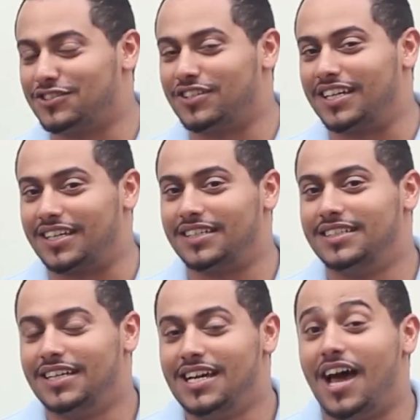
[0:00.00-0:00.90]
drink.
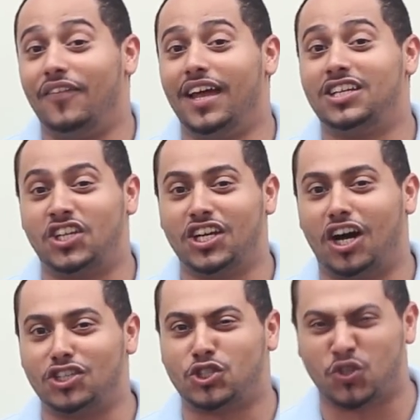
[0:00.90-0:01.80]
And then she
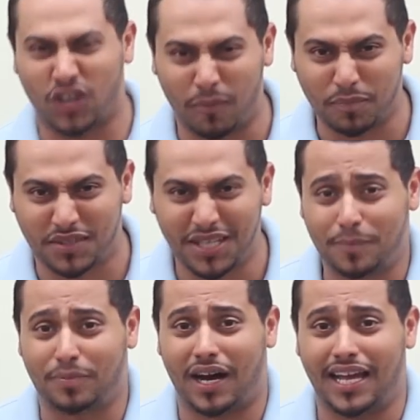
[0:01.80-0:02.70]
got trumped
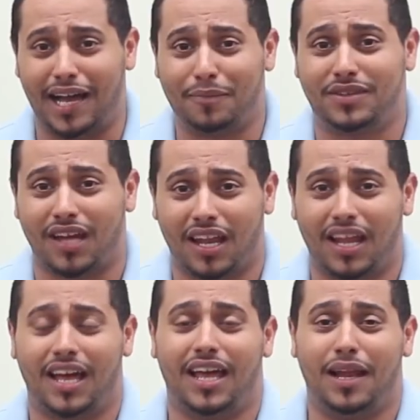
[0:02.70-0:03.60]
by
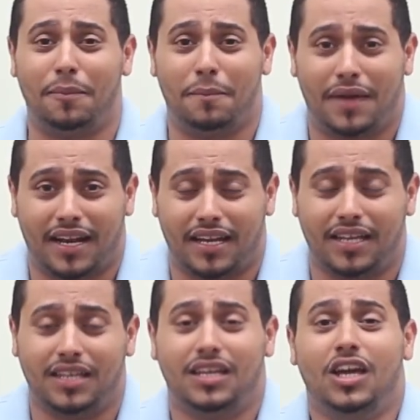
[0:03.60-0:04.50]
Abdullah Al
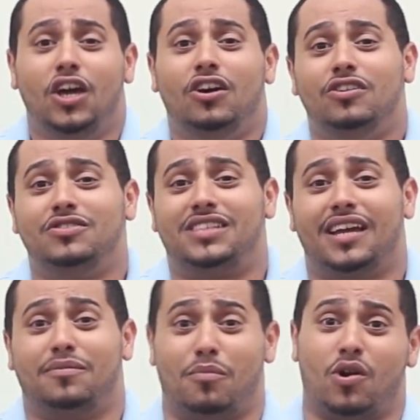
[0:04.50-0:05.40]
Merri, who
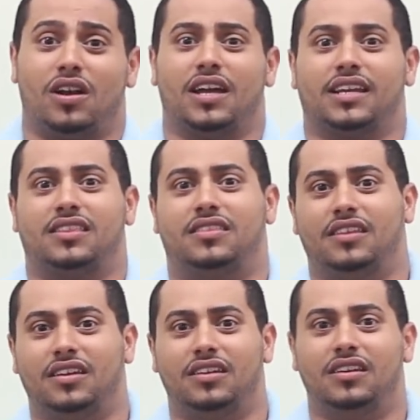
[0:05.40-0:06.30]
said more like
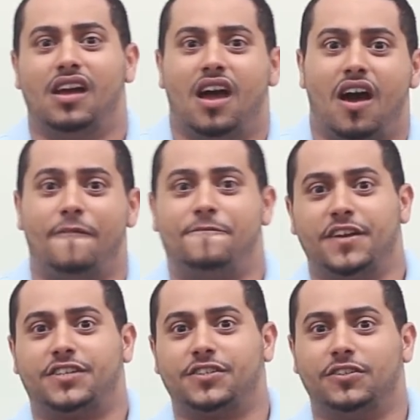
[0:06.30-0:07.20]
the
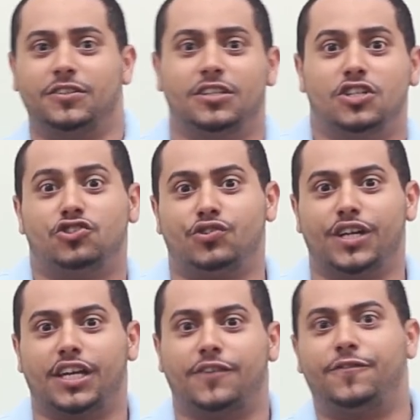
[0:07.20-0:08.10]
official
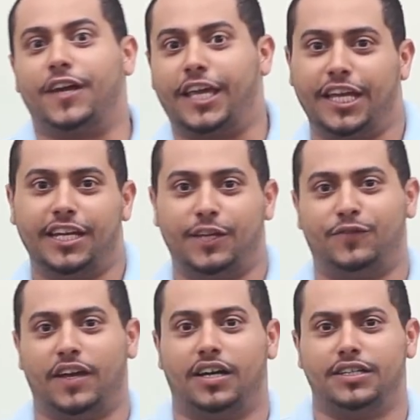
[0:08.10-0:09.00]
drink for kidney
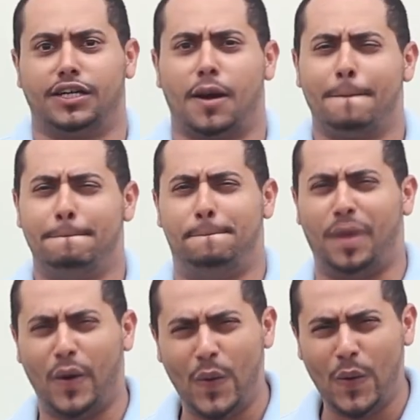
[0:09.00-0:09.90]
failure.
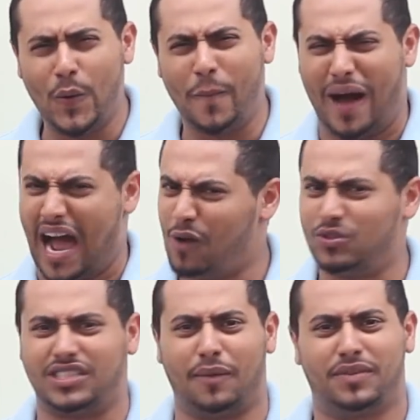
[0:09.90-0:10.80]
Boom!
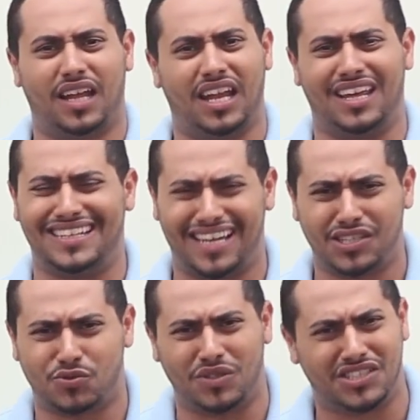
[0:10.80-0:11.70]
Ouch, Abdullah,
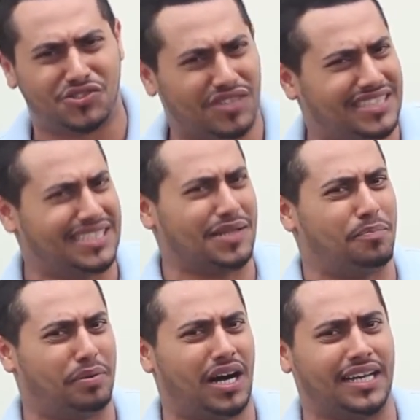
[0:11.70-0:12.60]
nice one, straight to the
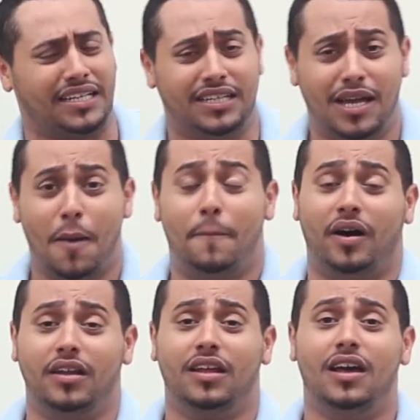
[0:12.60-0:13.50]
body.
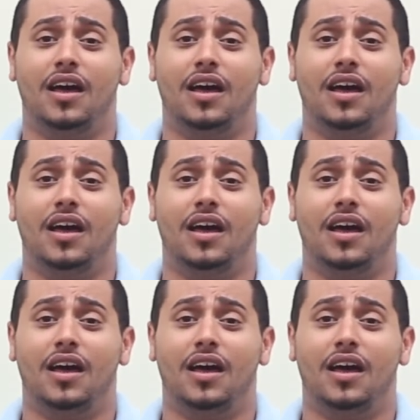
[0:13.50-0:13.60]
But